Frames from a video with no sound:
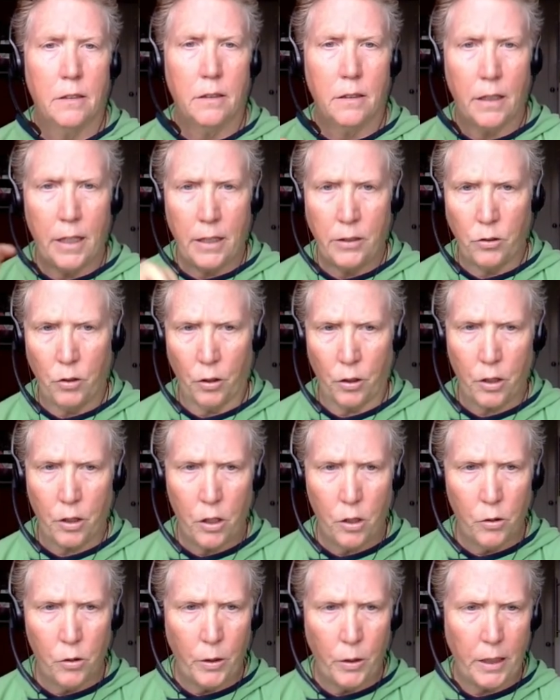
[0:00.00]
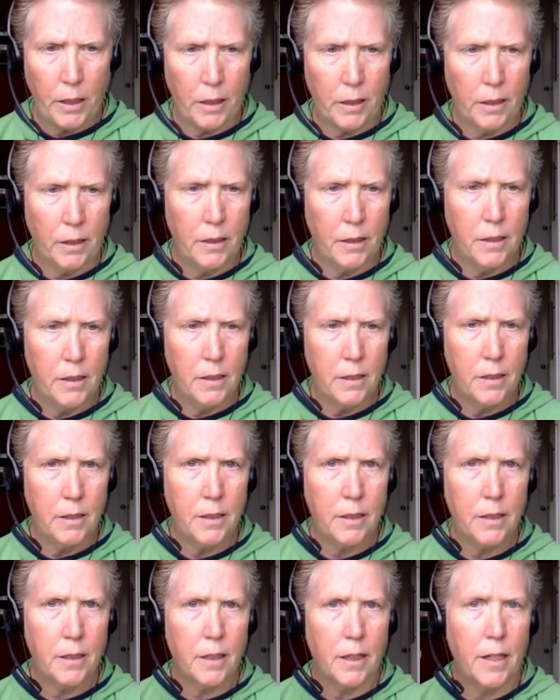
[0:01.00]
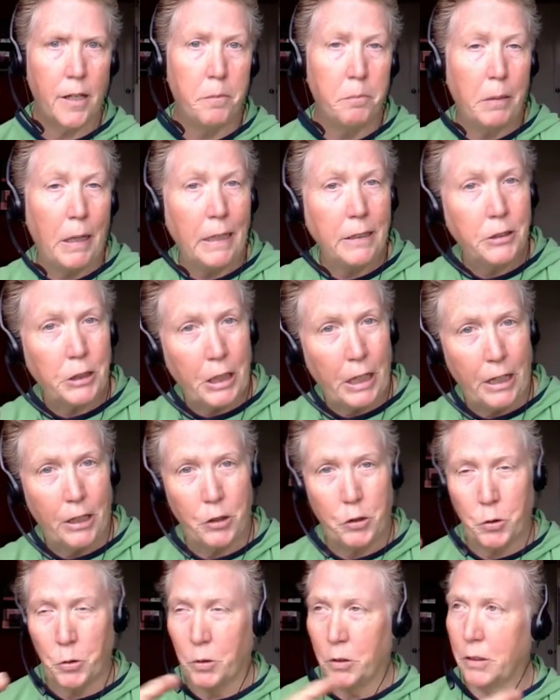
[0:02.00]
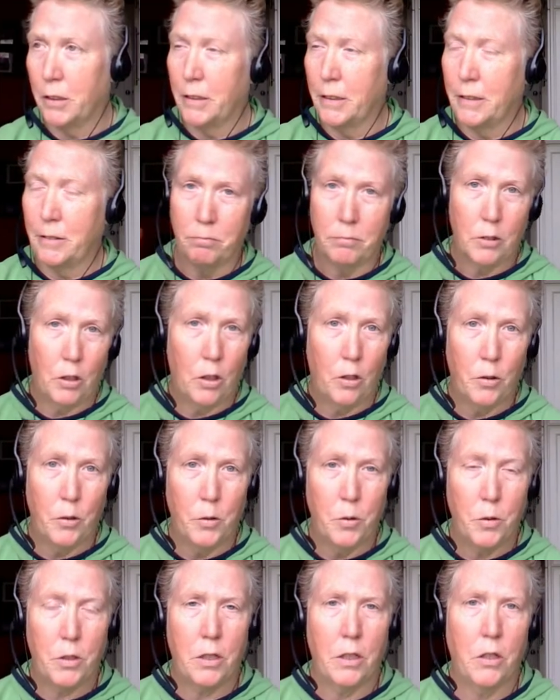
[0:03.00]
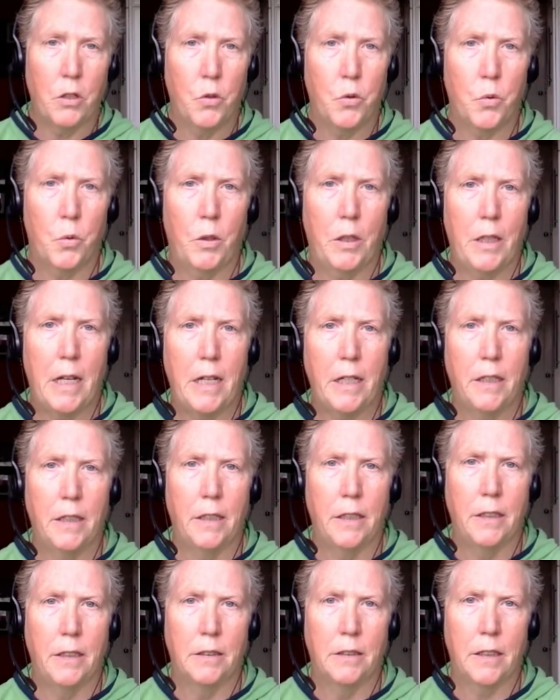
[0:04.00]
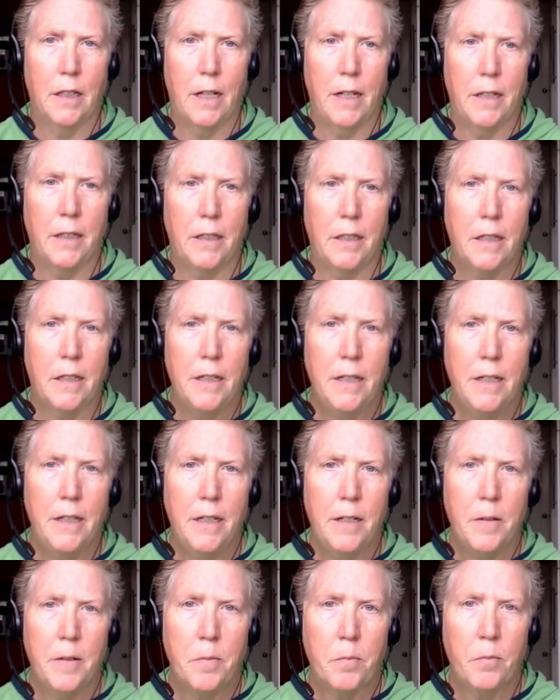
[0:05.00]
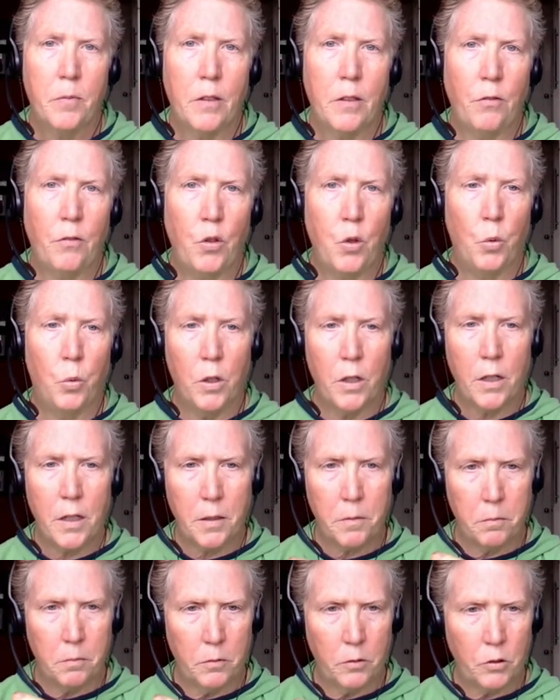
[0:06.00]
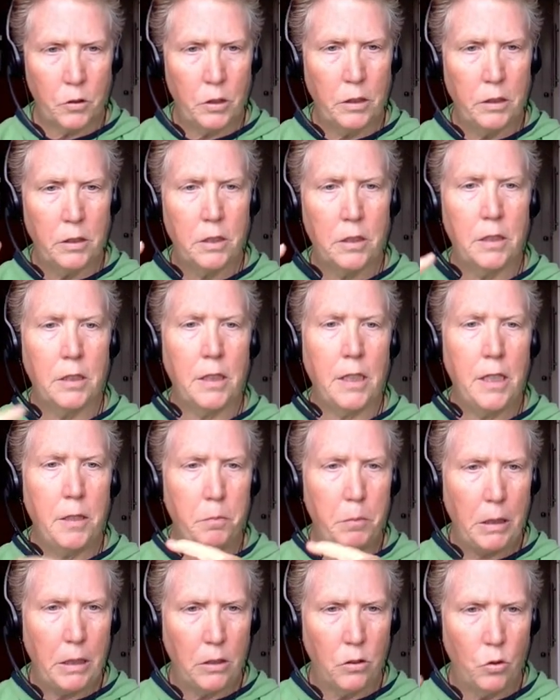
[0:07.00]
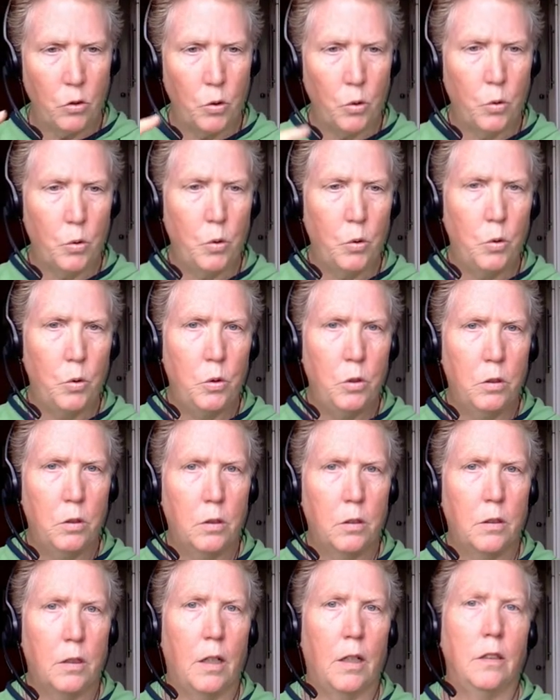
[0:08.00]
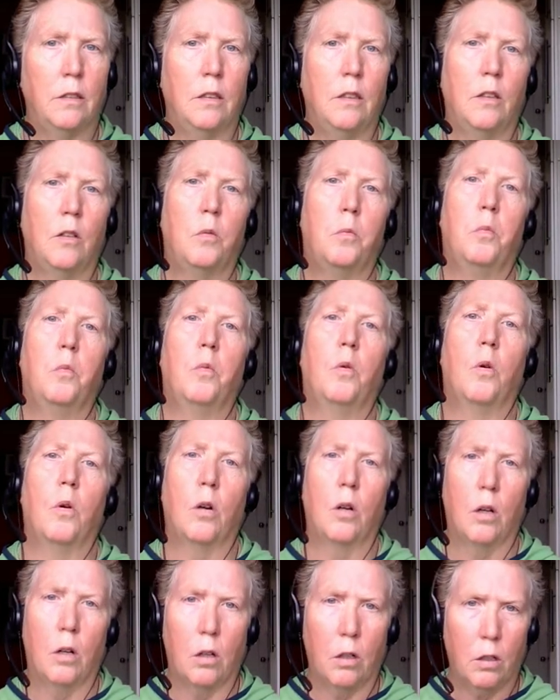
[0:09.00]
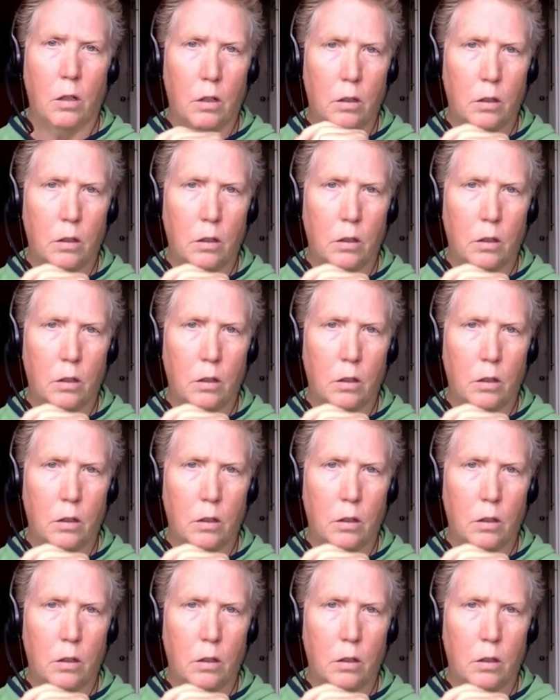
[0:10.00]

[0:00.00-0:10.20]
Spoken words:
and your coding and my schedule and all those things related, is like, if you want to see me do a little more